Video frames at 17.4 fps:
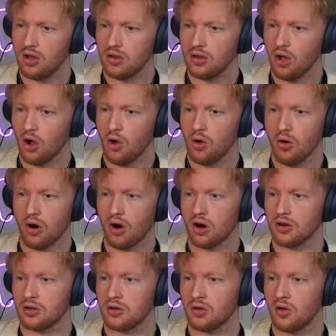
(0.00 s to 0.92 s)
Who are
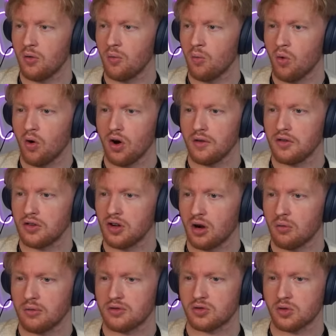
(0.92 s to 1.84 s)
you and what have you done
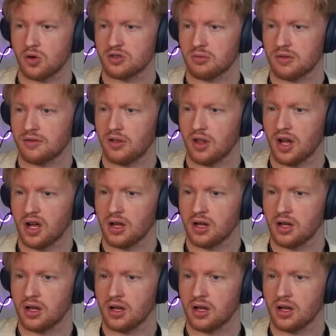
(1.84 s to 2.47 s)
with George McFly?